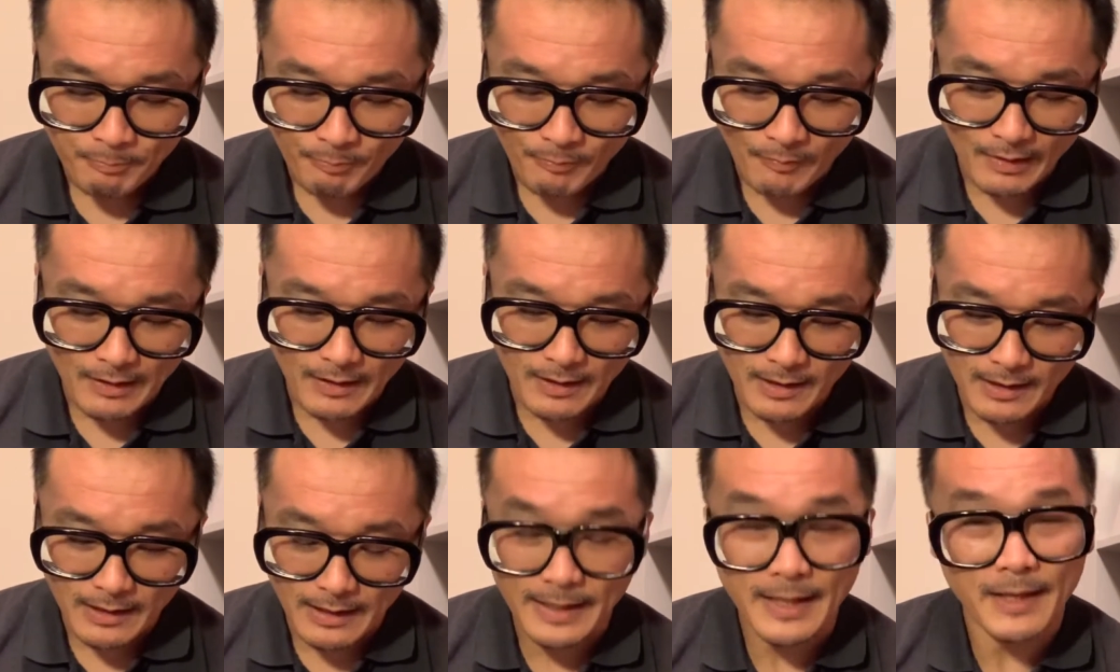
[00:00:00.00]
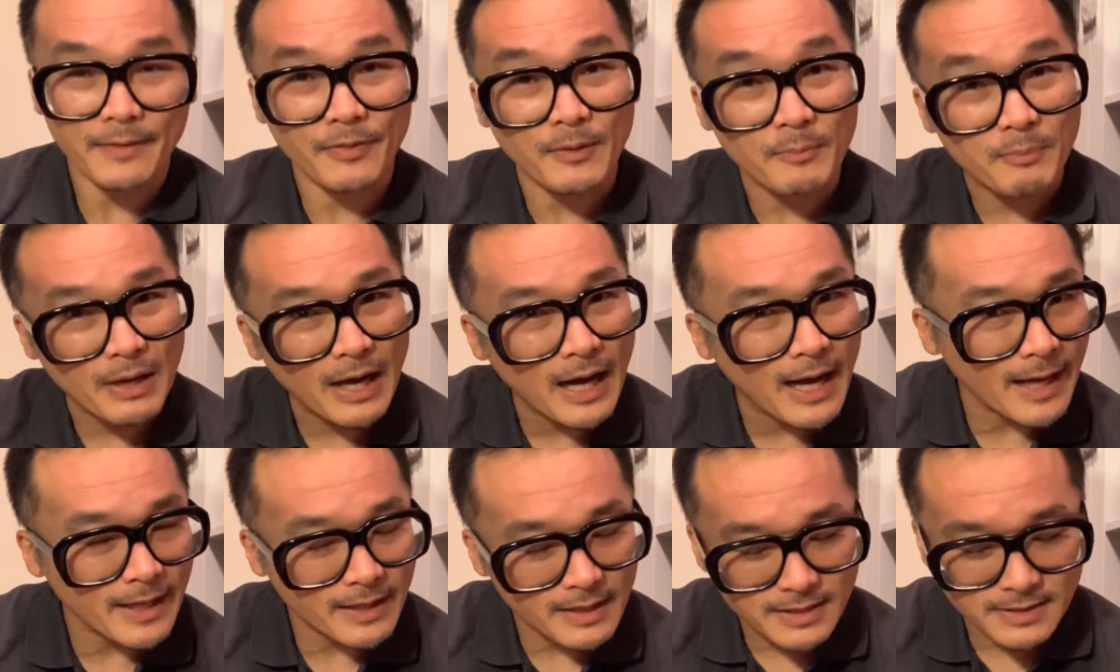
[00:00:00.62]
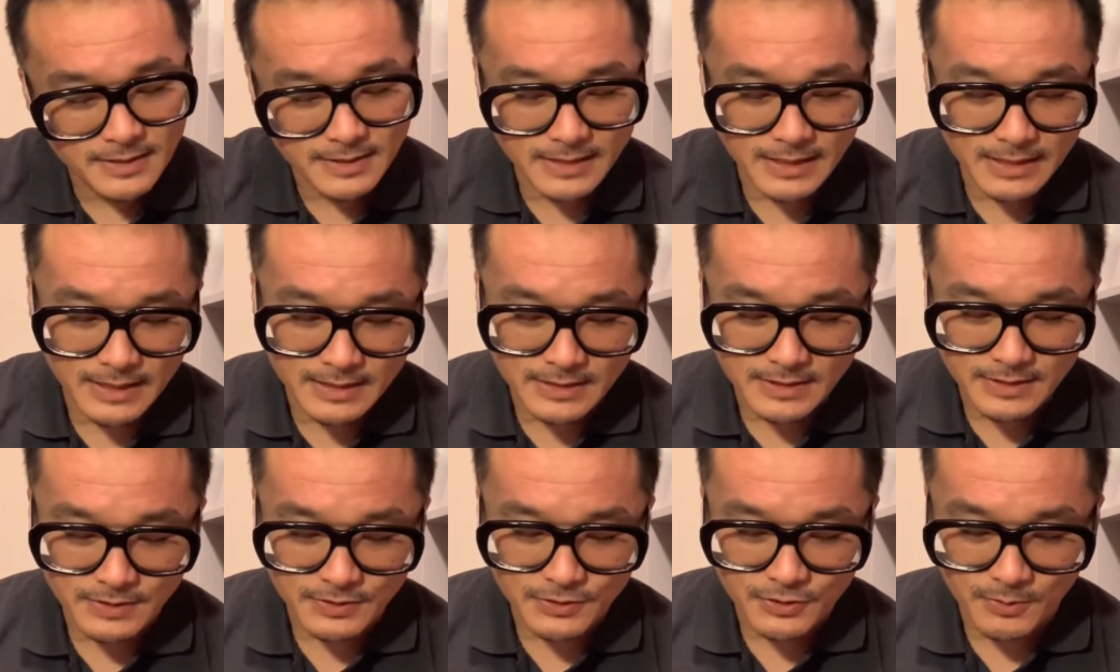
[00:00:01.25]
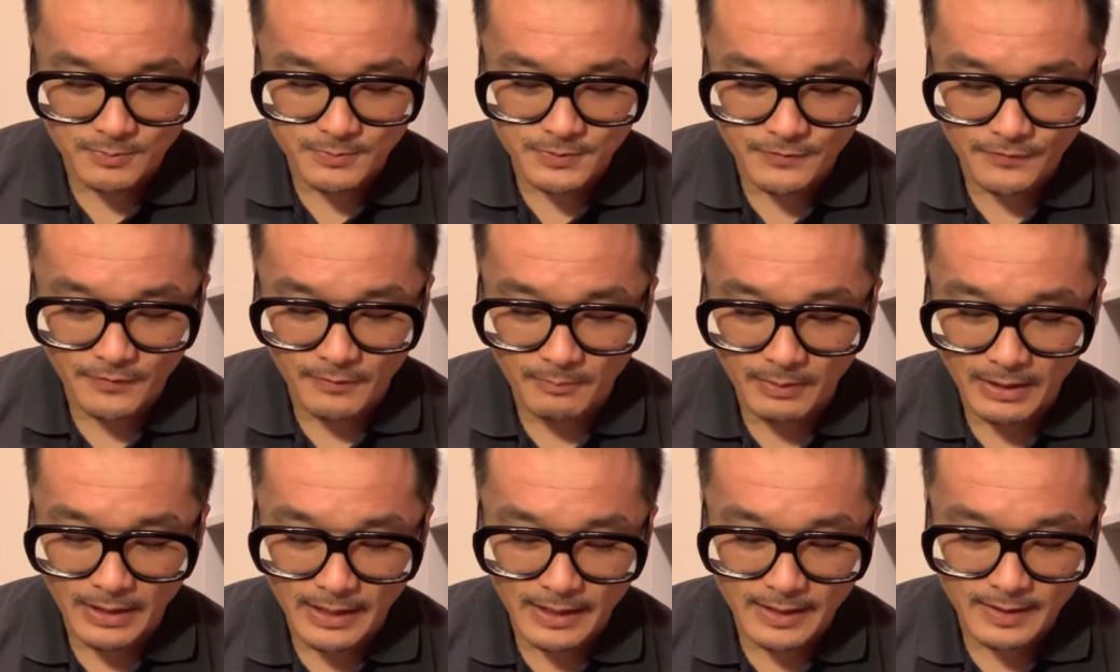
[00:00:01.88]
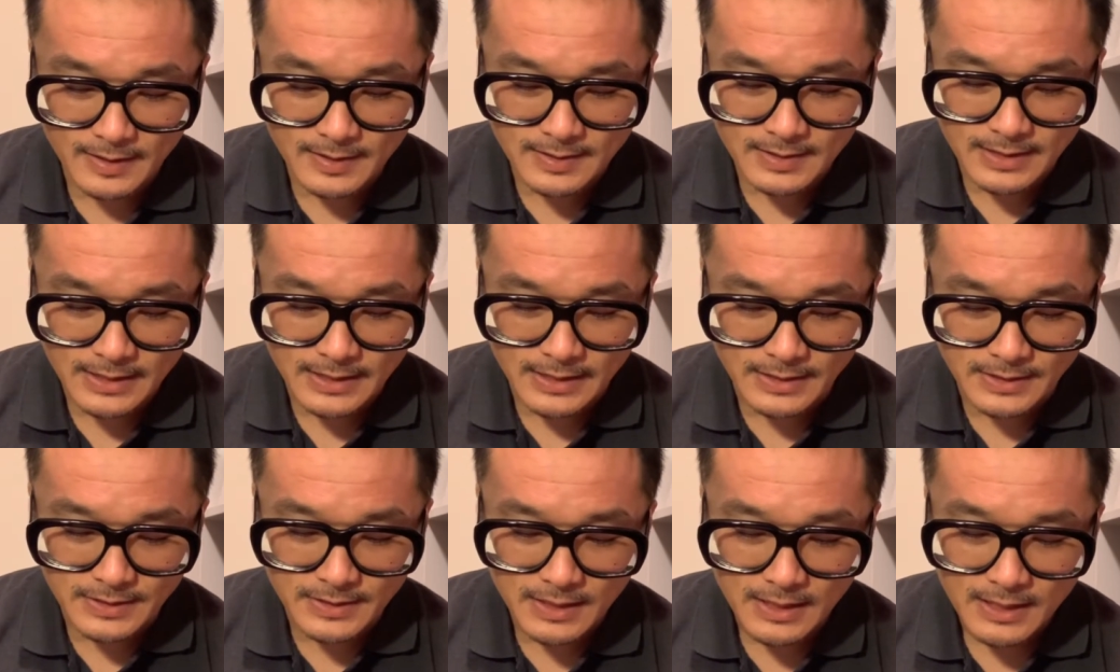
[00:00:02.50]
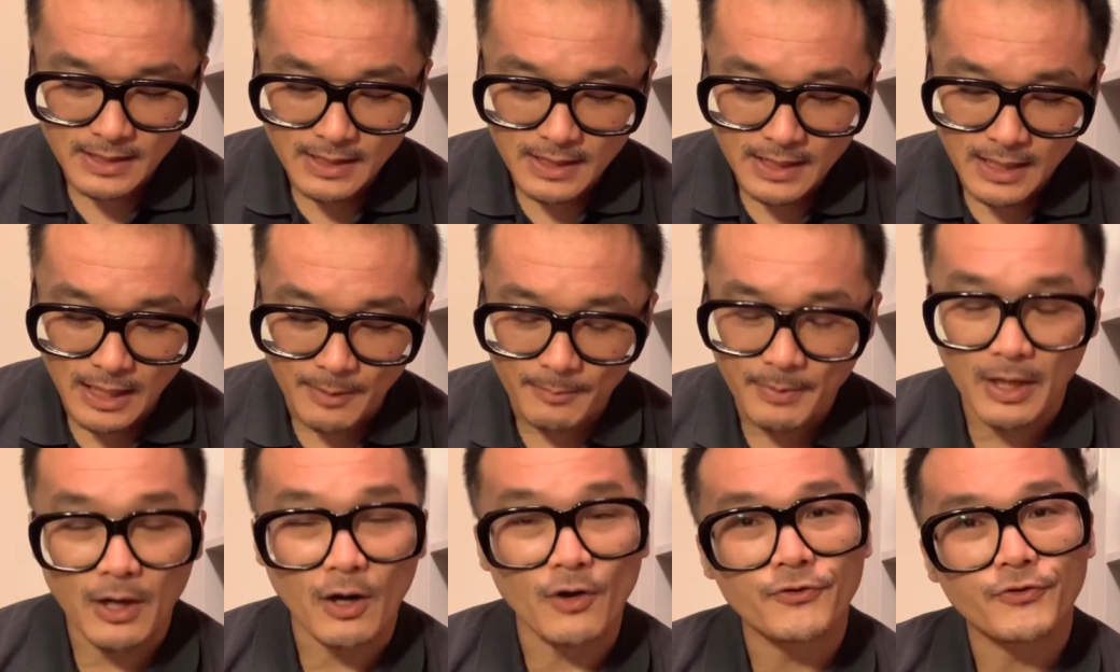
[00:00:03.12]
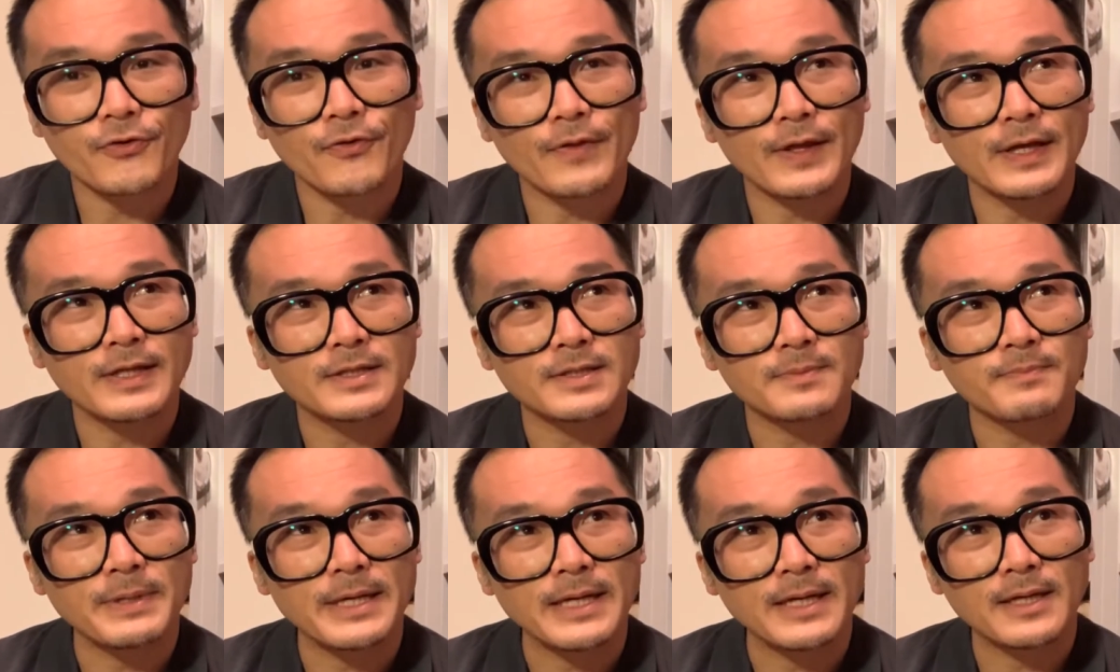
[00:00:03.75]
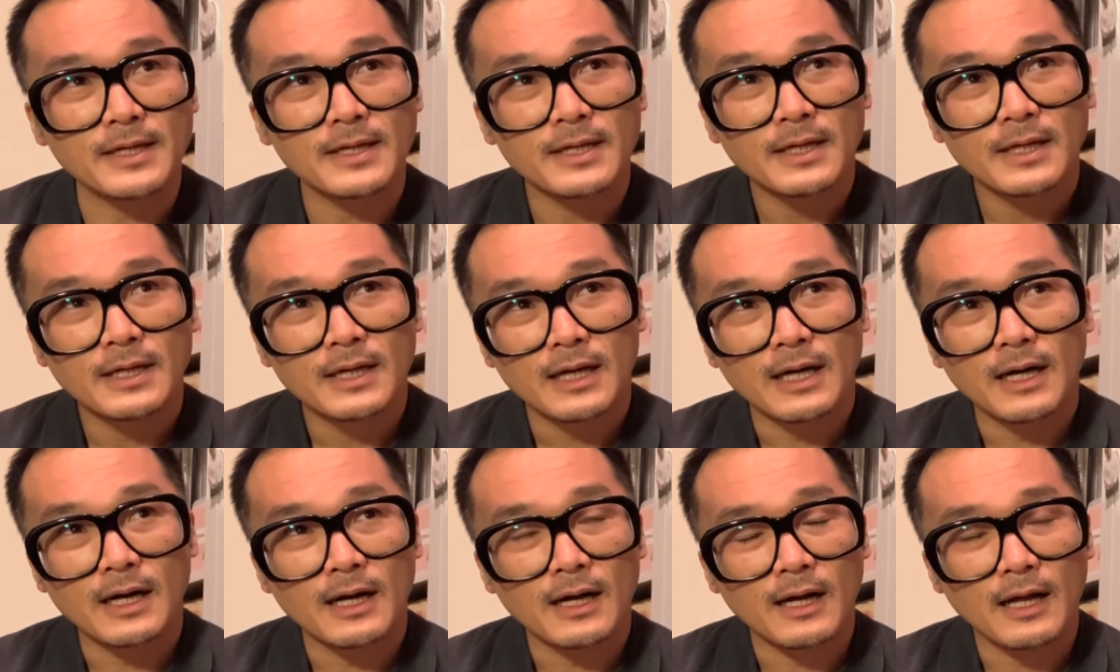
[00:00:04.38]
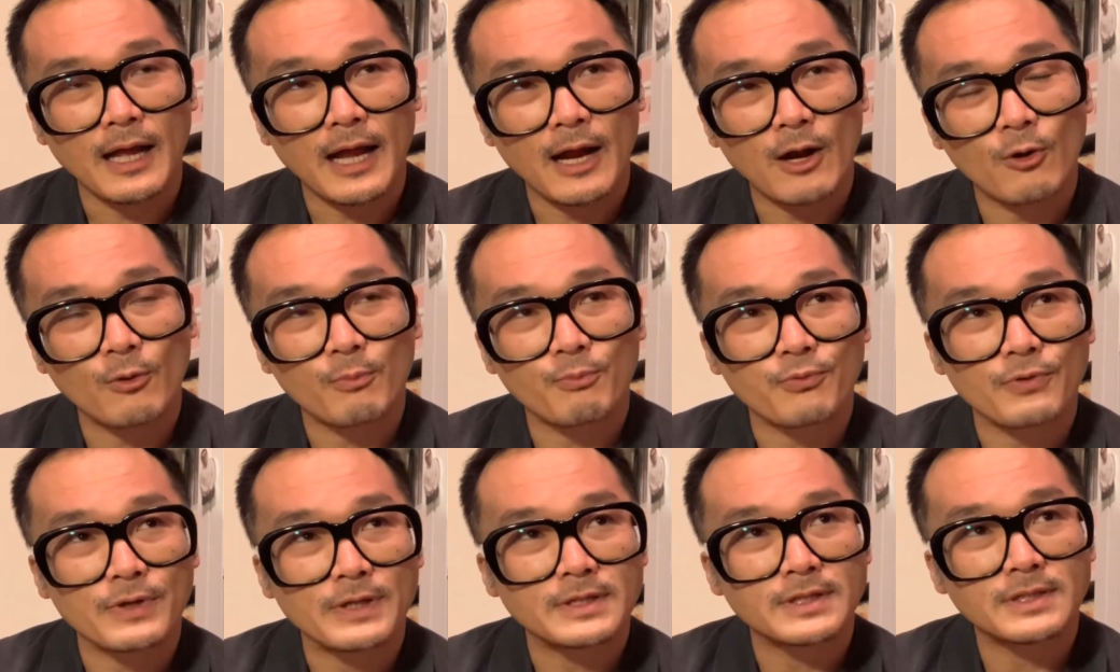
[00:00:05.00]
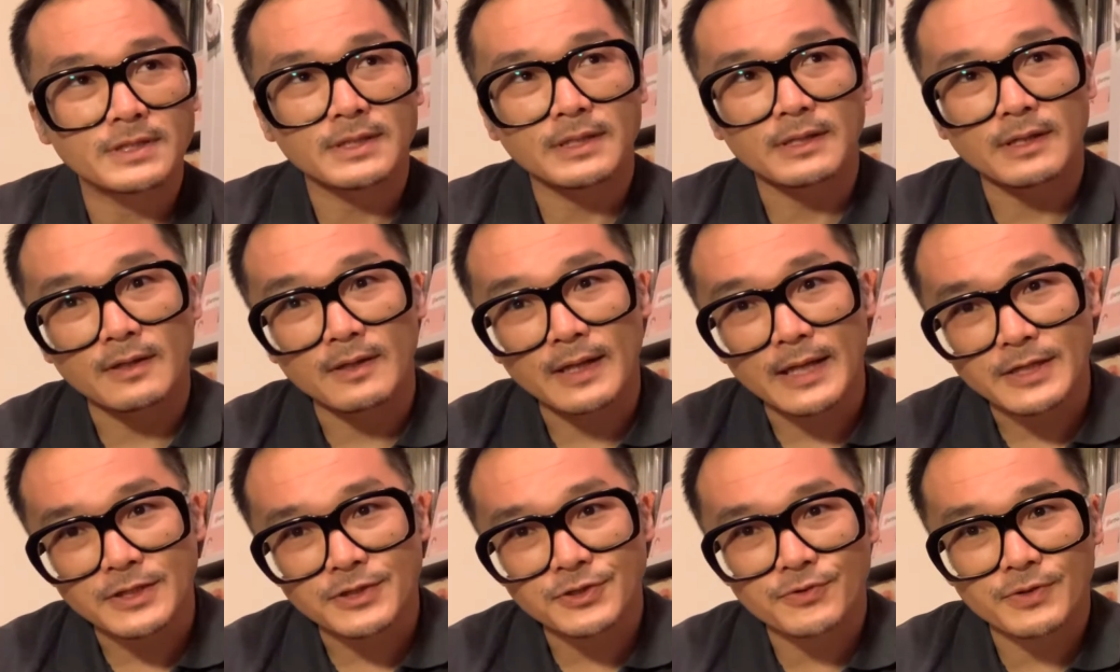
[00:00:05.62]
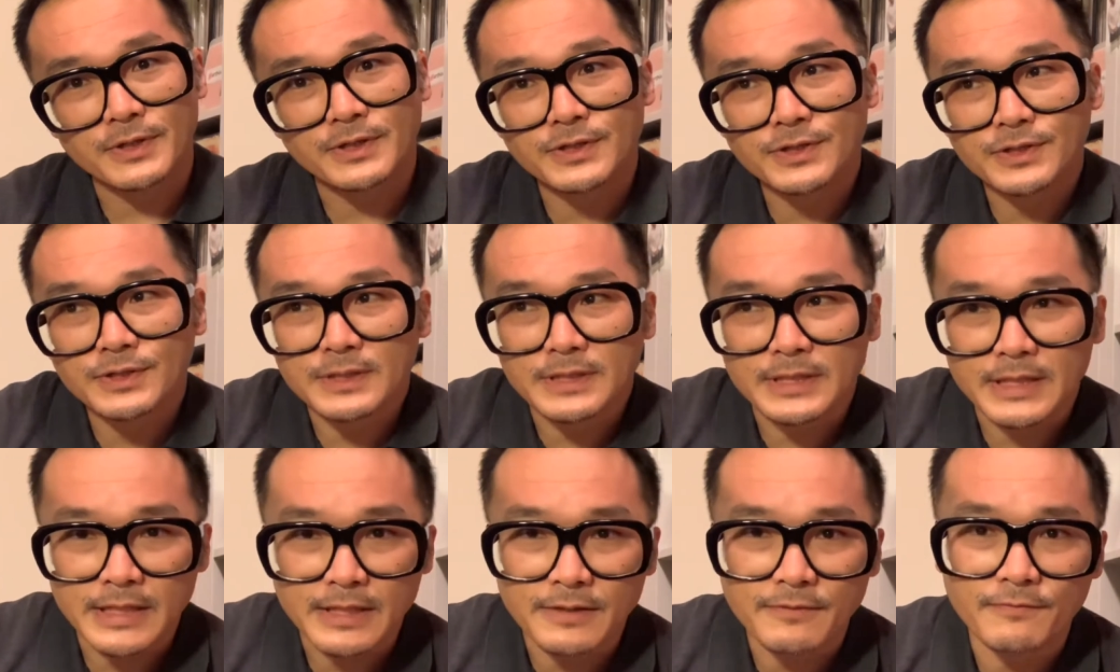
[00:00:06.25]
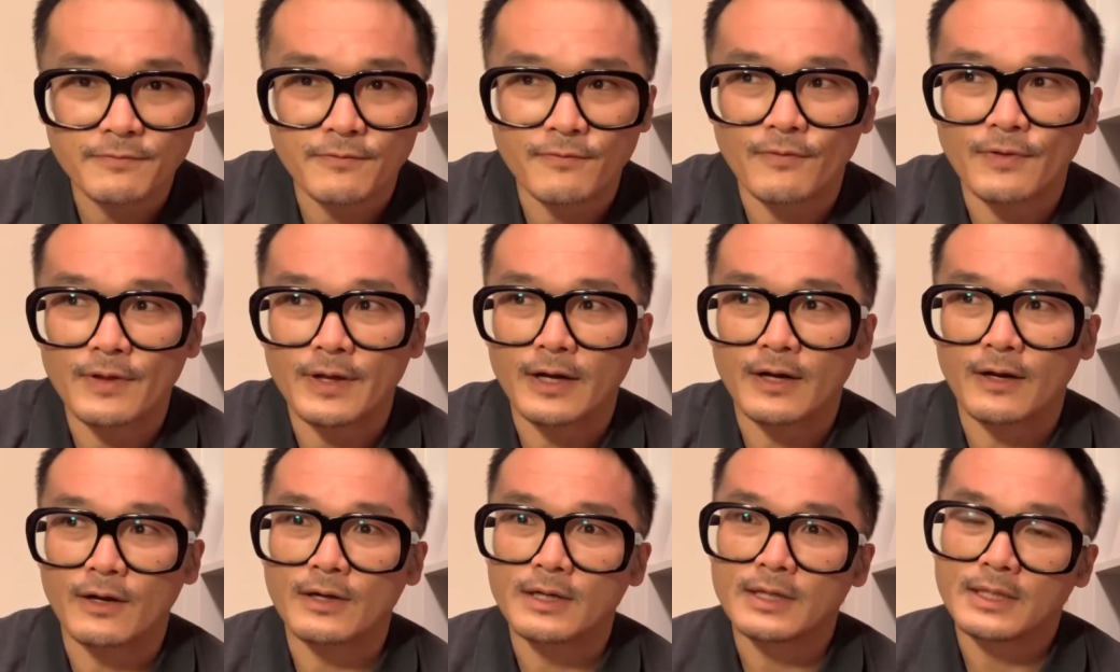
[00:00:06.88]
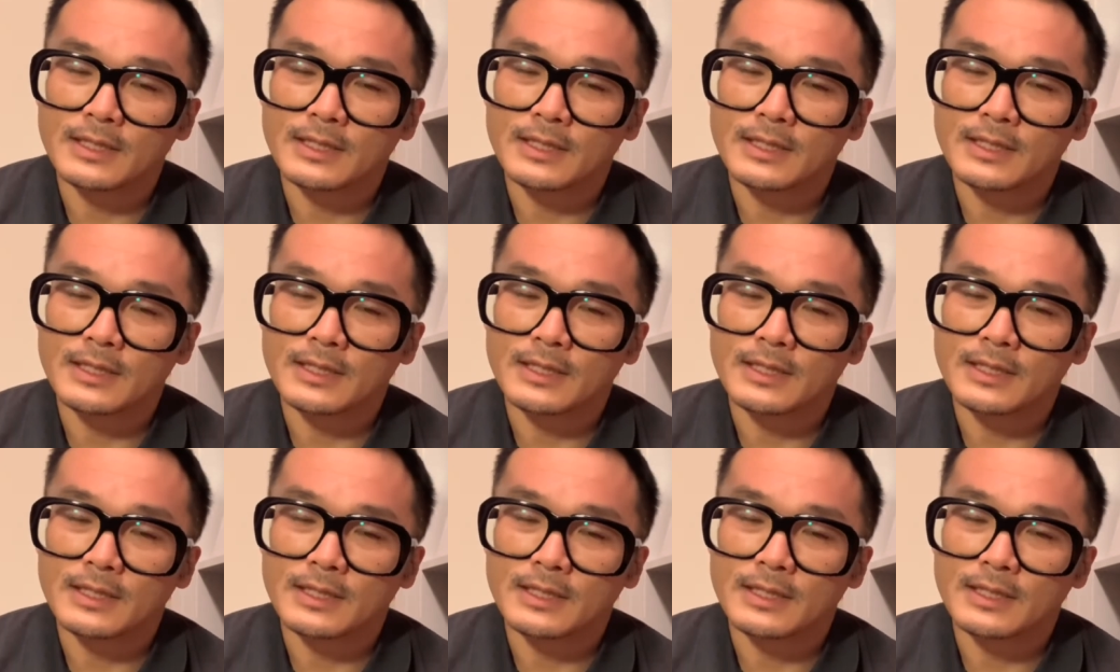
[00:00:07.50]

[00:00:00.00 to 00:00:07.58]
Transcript: Again, the behind the scenes in terms of the behind the scenes. And also they speak, Harold Prince and Elaine Stritch give their